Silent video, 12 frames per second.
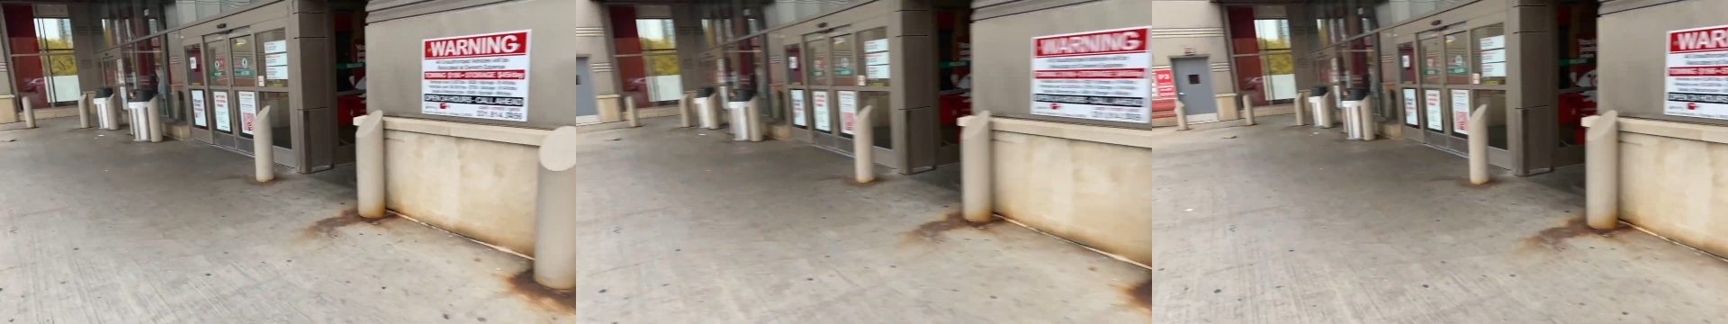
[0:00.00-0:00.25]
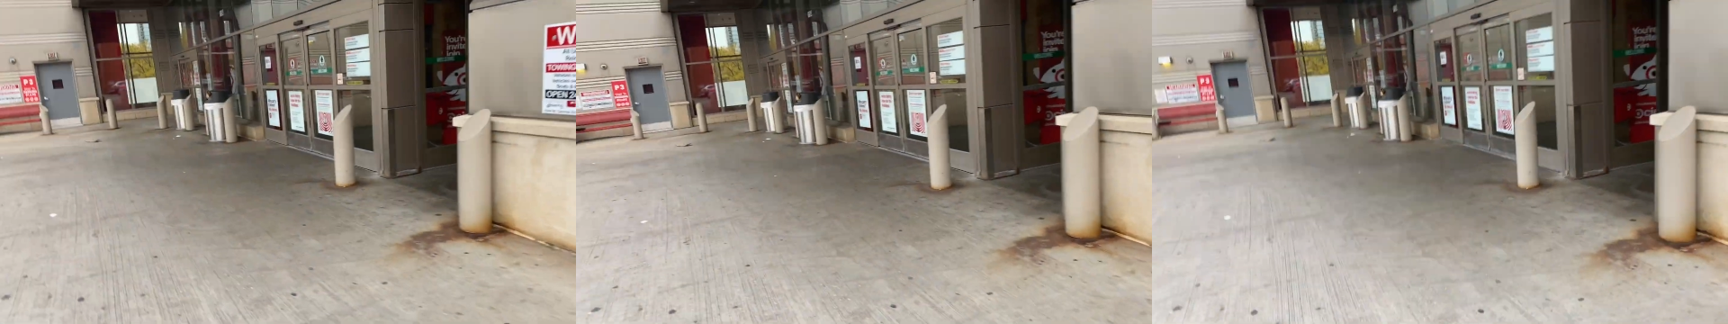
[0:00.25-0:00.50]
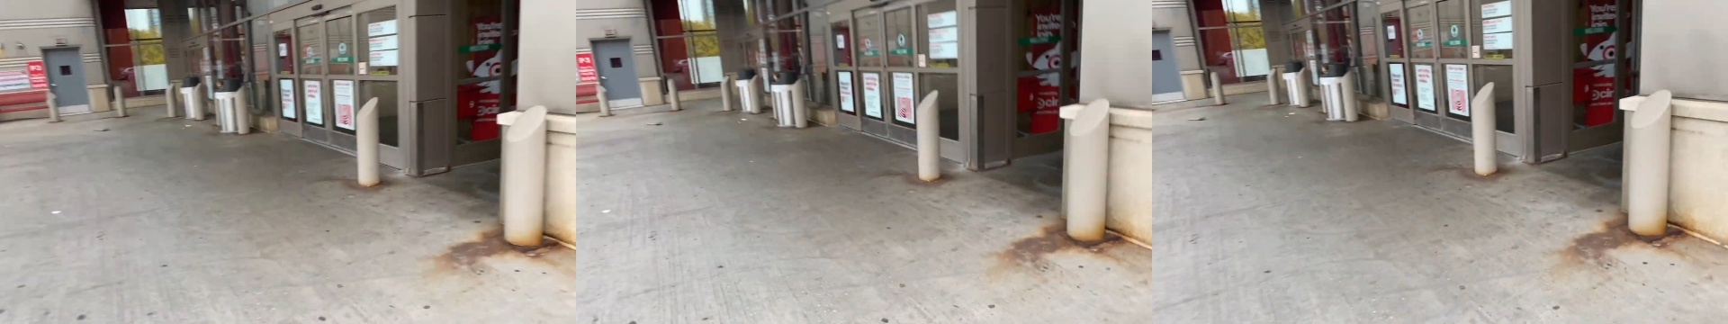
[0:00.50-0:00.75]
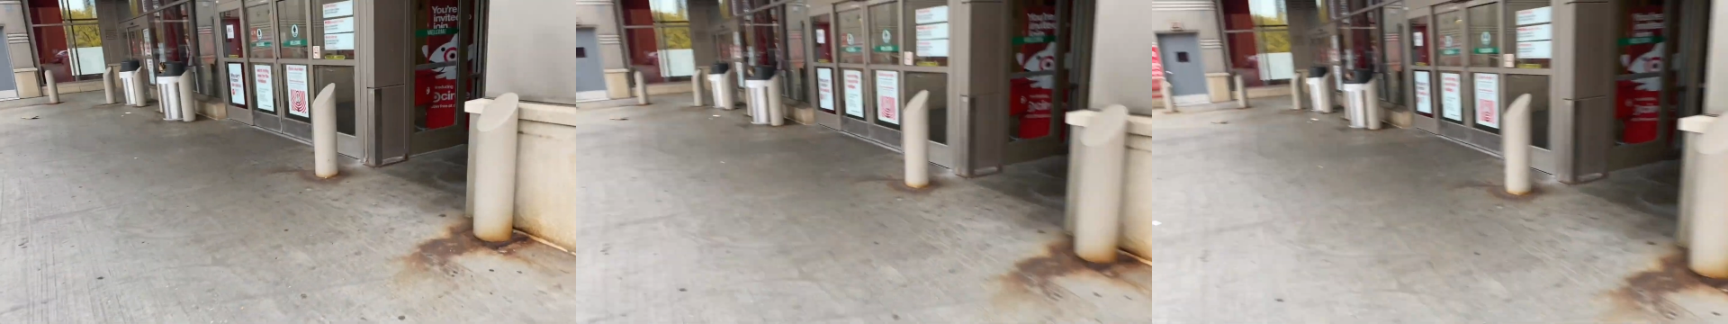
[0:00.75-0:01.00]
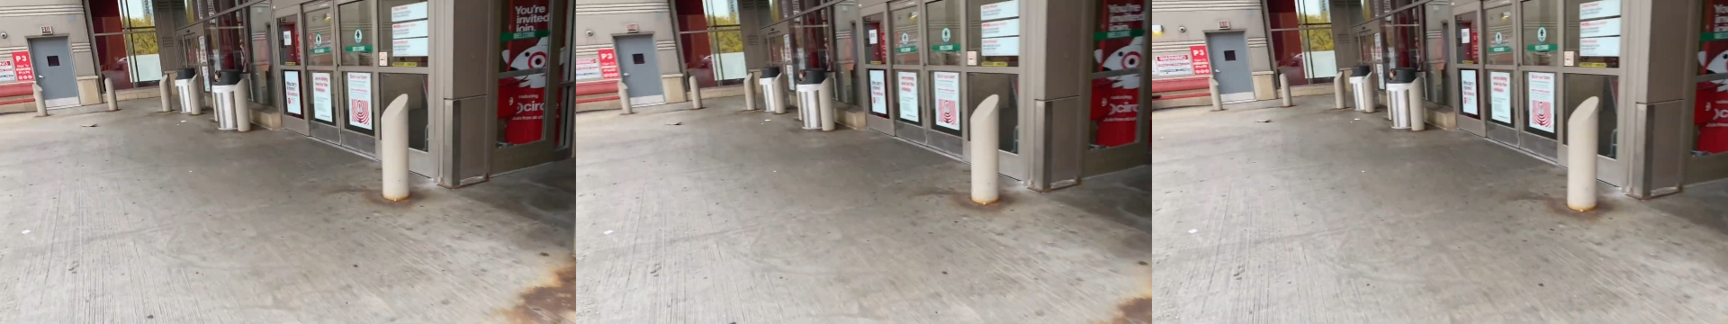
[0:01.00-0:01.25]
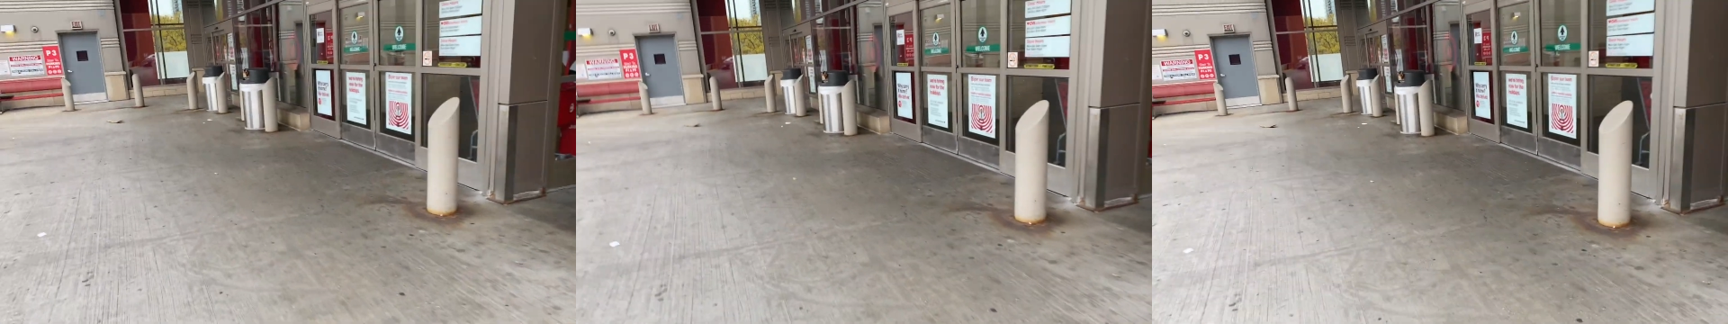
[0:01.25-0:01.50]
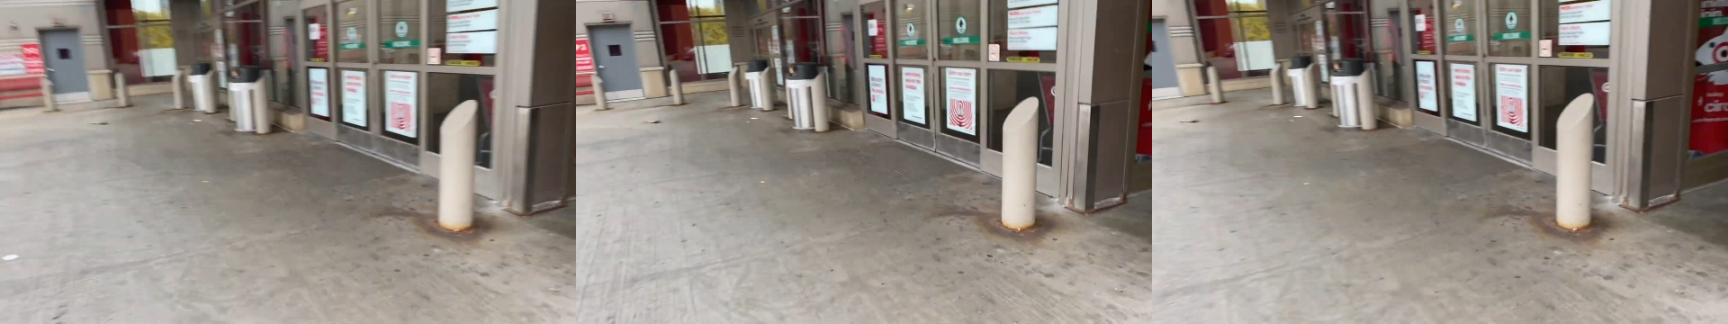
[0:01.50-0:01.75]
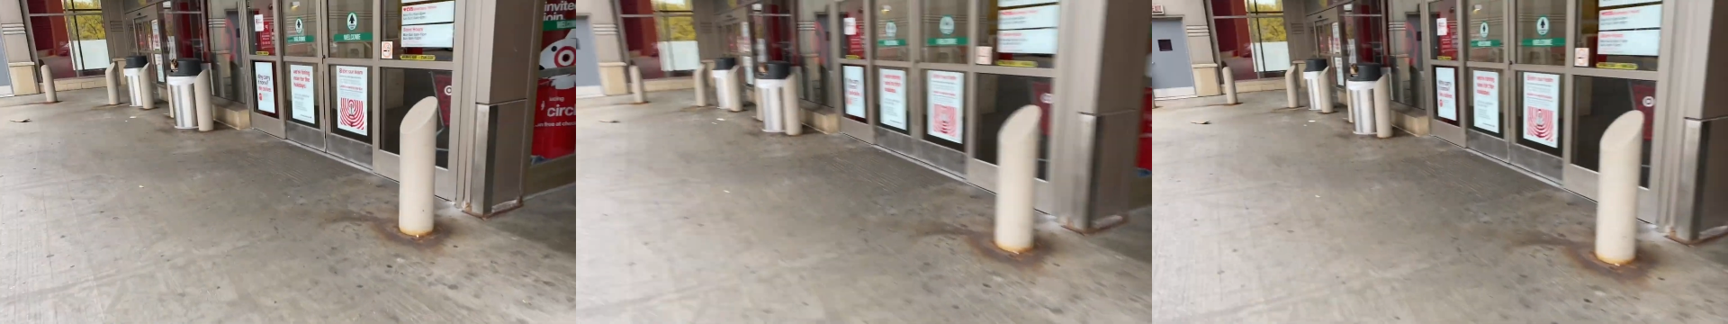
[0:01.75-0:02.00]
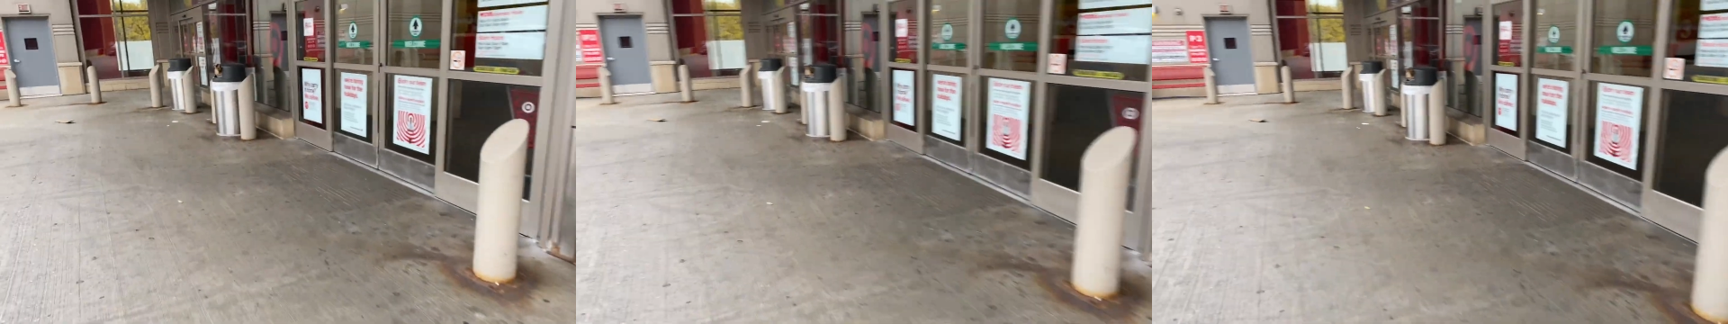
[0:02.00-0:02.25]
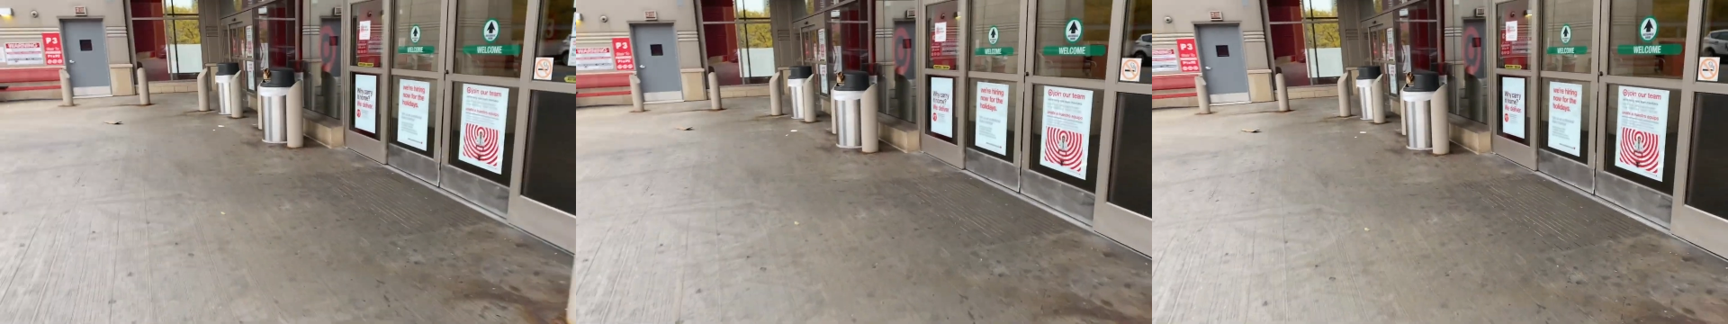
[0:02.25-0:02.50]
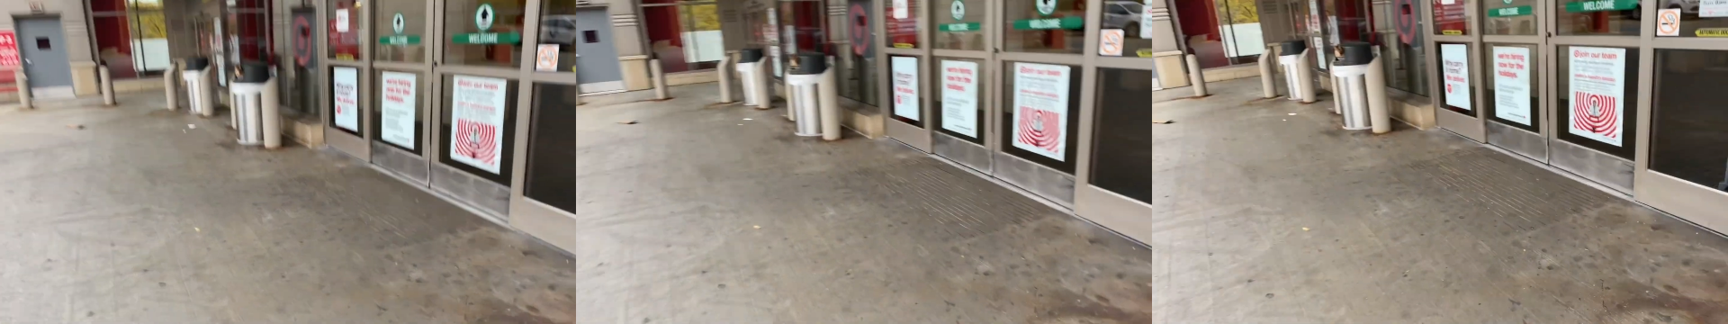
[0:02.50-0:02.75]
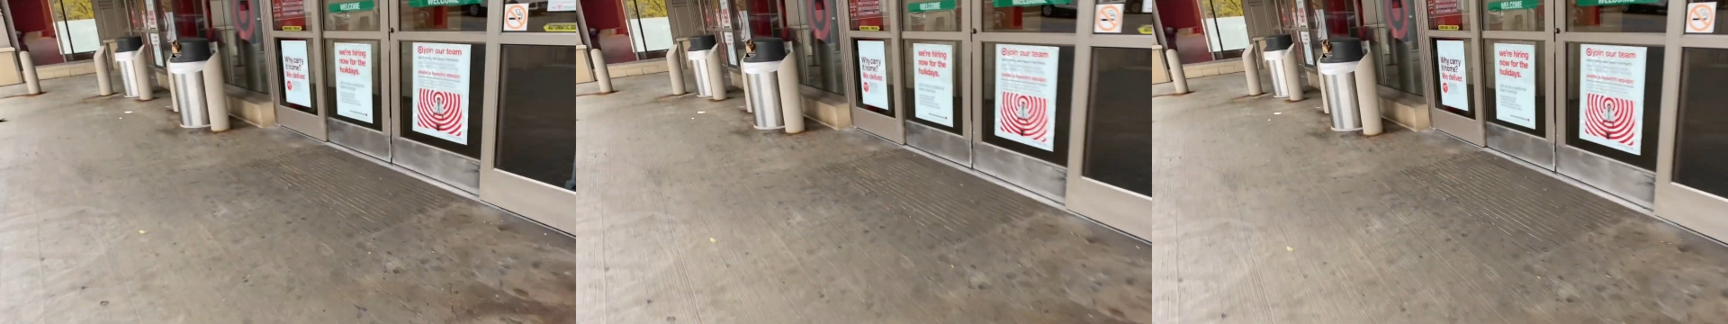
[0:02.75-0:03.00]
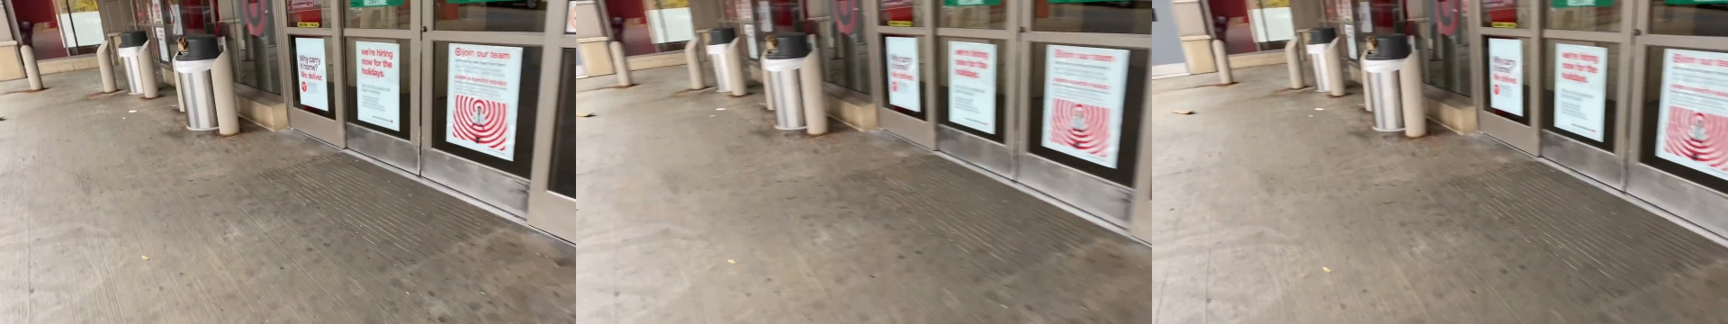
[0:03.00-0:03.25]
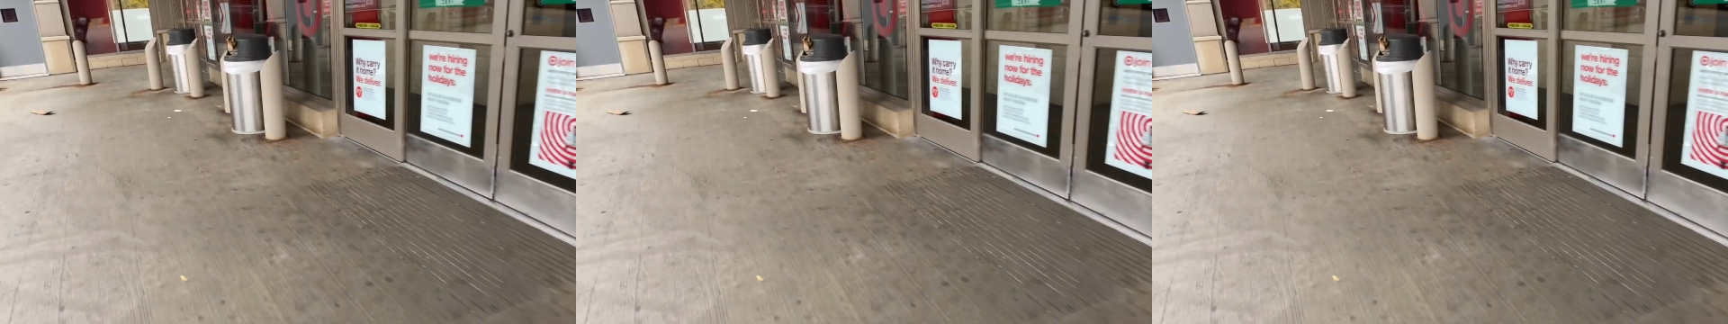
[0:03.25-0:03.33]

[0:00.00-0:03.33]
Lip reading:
(no speaker visible)